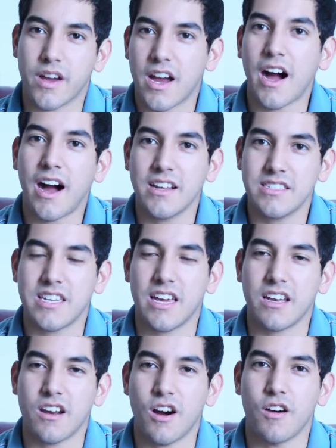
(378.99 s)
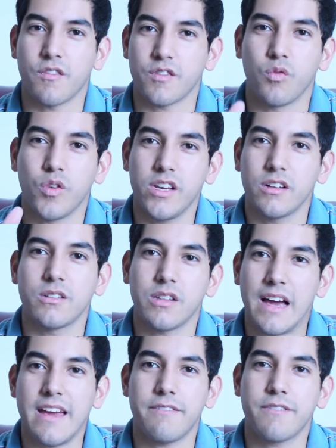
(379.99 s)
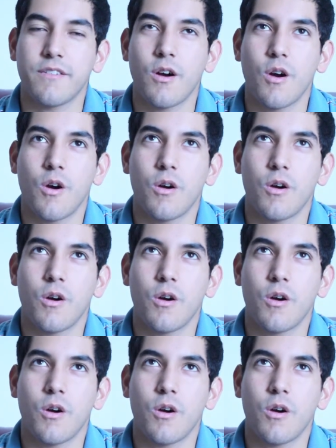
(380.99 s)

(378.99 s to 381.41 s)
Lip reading: the content of real life